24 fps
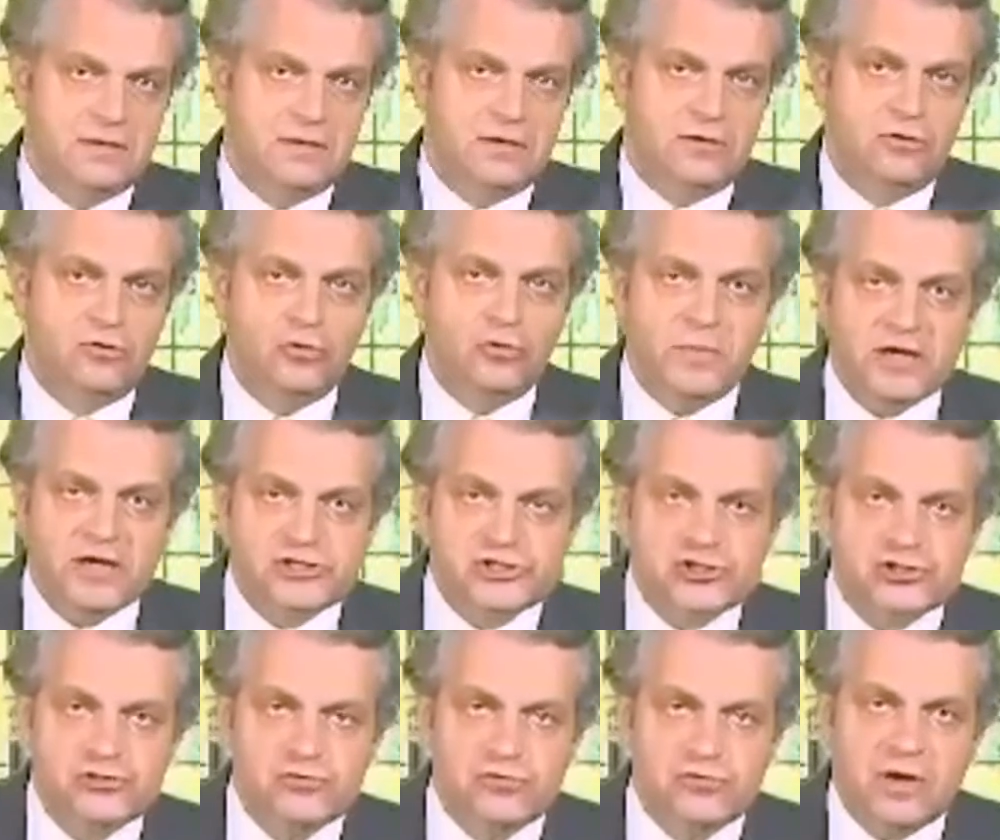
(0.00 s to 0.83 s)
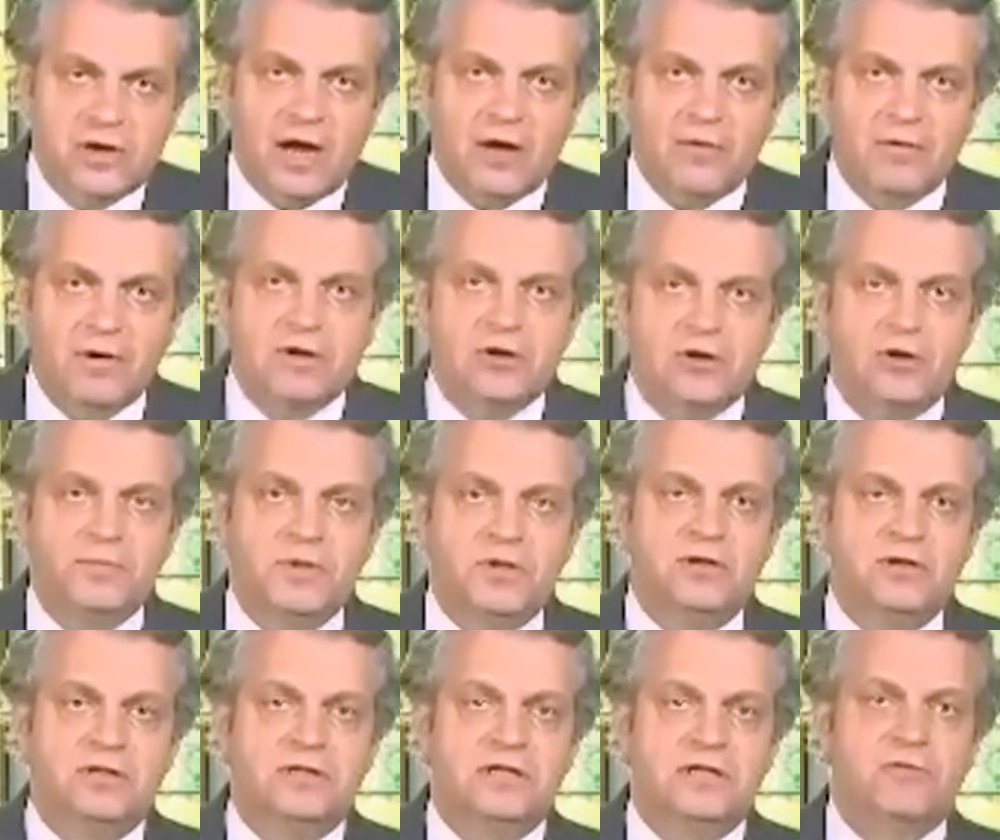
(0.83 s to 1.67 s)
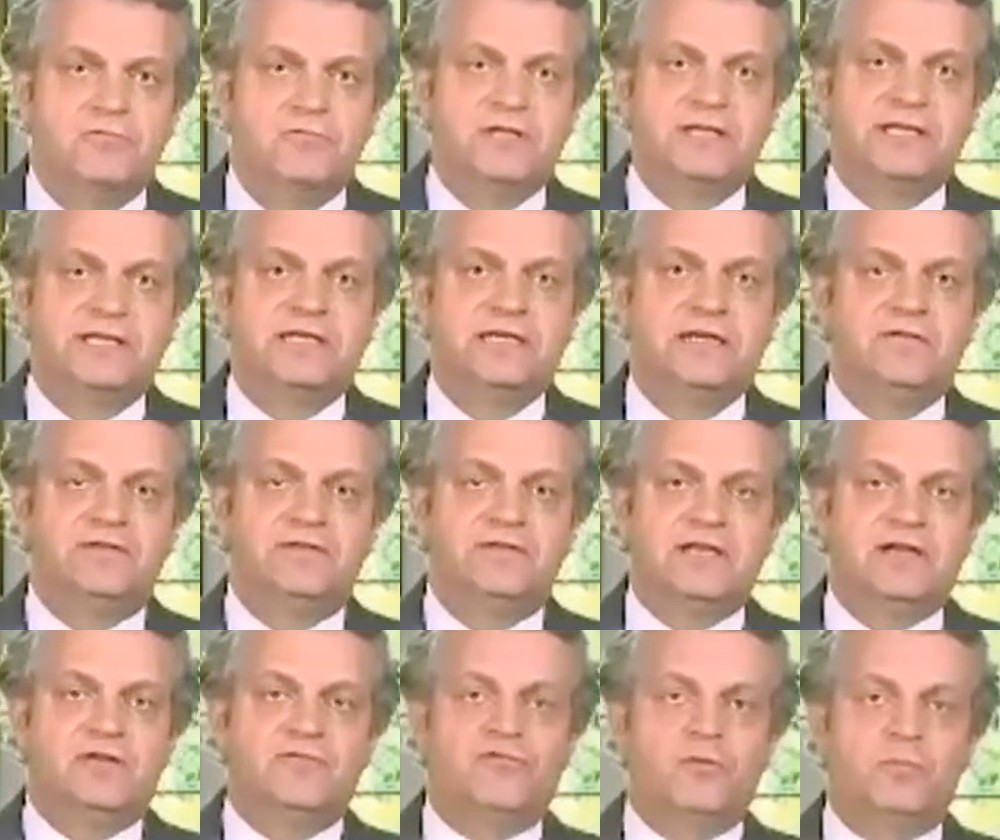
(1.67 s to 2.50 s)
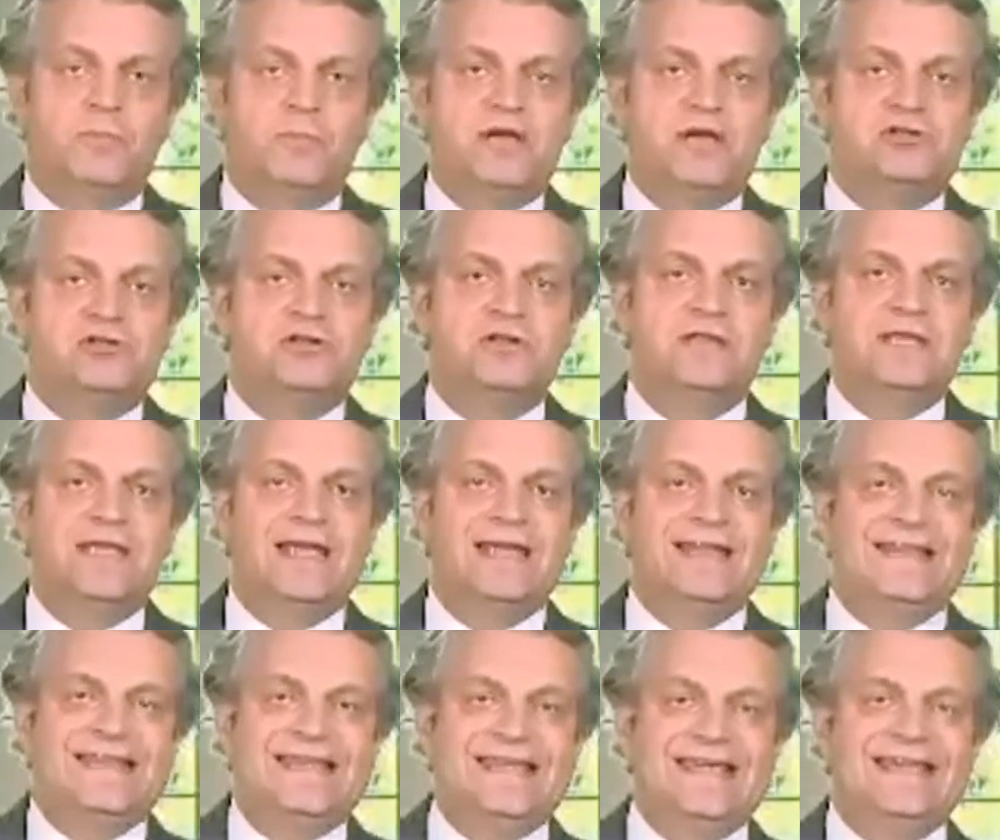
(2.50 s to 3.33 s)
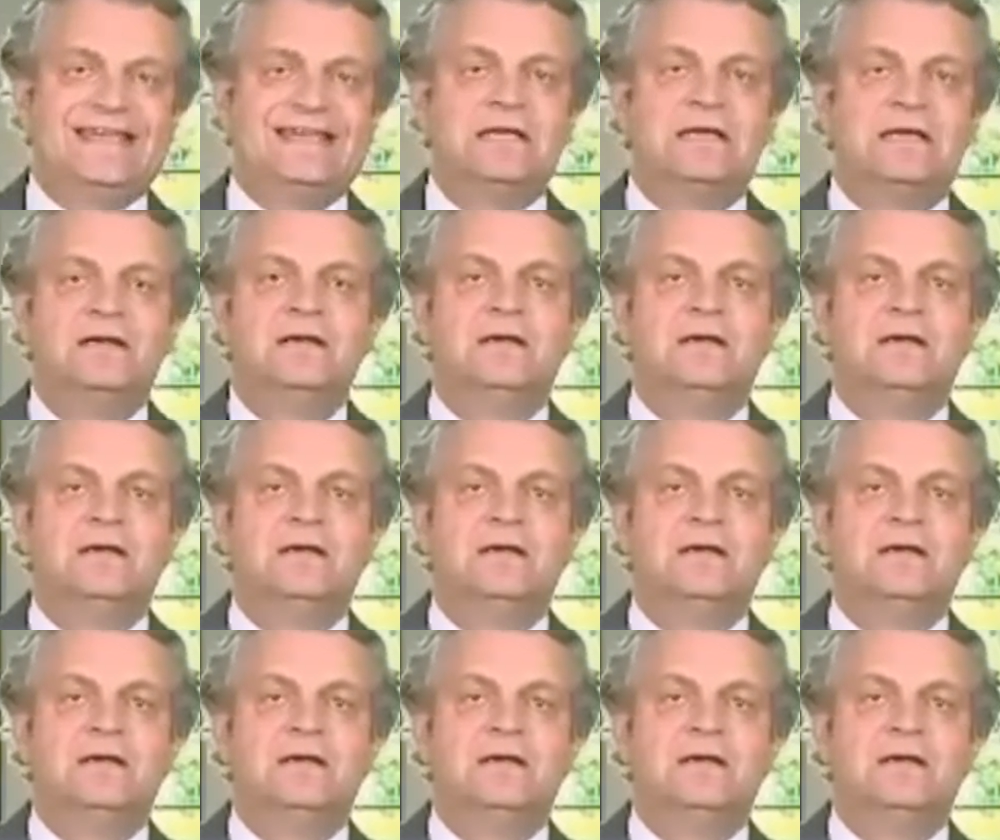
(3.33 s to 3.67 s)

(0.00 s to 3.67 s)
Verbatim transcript: You make sure our community receives the information they need